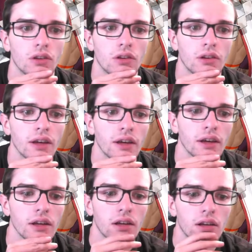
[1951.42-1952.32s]

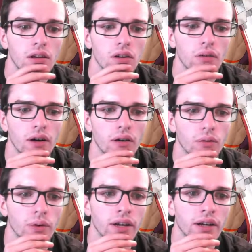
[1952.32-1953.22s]
Okay. Oh,
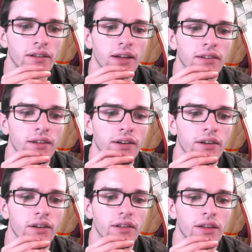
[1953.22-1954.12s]
we got a Tatiana
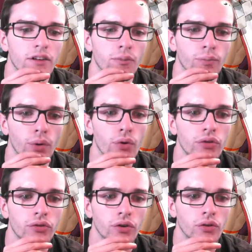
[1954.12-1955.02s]
near the end of both
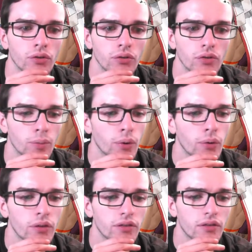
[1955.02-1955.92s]
circles or
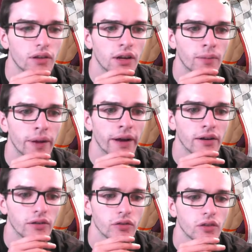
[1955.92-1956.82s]
both banners.